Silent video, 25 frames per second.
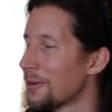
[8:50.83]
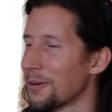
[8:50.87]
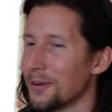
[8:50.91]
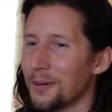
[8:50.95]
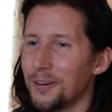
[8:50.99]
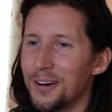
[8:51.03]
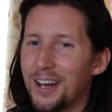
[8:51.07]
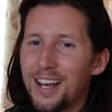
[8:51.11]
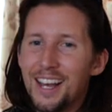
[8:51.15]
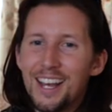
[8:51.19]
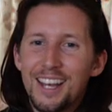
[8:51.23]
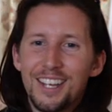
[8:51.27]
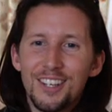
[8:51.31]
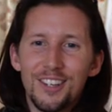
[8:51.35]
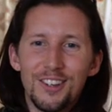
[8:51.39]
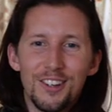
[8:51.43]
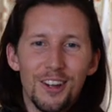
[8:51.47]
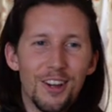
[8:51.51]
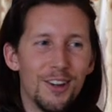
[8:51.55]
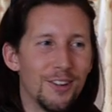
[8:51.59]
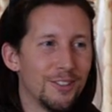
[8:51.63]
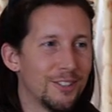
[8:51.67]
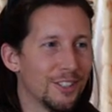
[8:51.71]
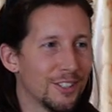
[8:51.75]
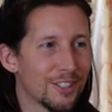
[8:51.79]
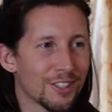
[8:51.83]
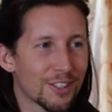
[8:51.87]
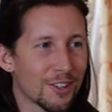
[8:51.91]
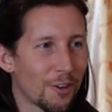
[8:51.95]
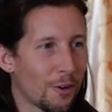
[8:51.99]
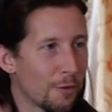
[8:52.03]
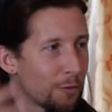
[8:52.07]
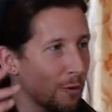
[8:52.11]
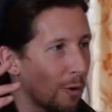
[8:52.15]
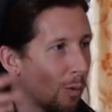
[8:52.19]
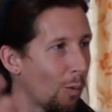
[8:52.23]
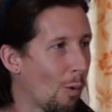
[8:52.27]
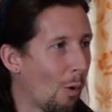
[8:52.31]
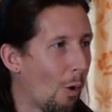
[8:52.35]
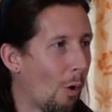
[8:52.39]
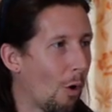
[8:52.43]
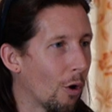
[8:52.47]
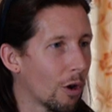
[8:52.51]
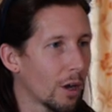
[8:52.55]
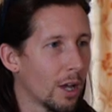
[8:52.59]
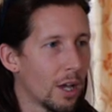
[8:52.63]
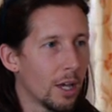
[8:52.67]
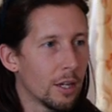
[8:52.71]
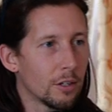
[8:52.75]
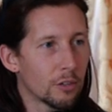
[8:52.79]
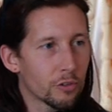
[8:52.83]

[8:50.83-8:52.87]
or, you know, just going for a walk.